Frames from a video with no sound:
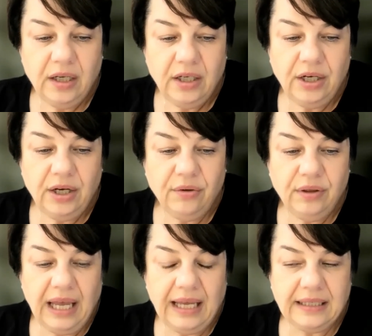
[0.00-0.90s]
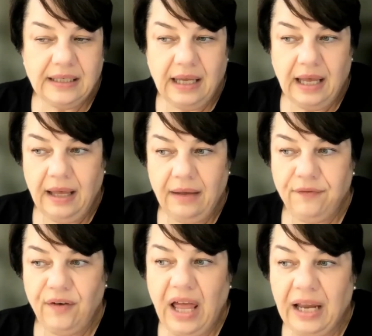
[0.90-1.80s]
you know, that
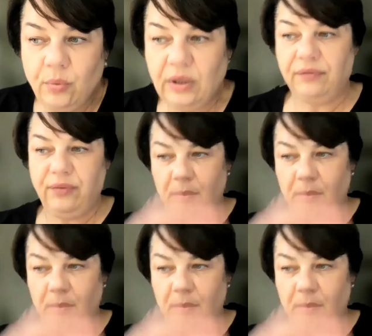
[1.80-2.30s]
flywheel from